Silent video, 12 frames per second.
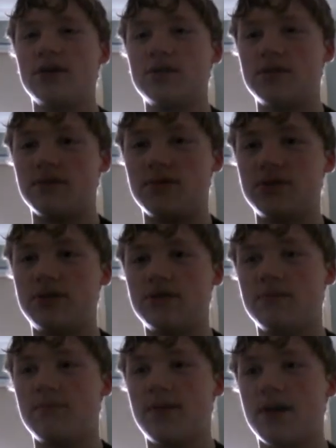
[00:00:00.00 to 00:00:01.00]
So once
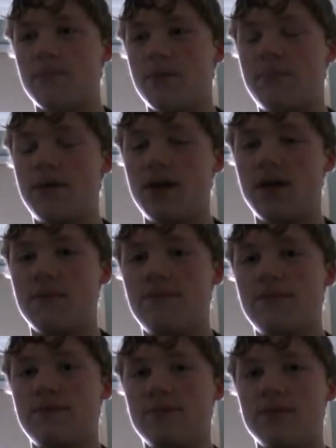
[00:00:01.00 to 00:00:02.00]
you make him appear,
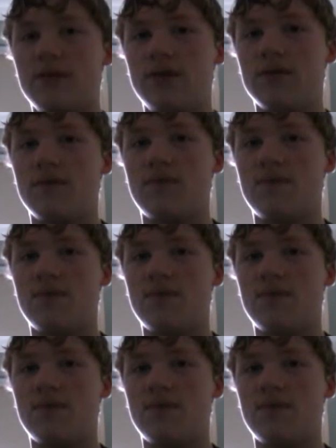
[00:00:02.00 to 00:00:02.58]
you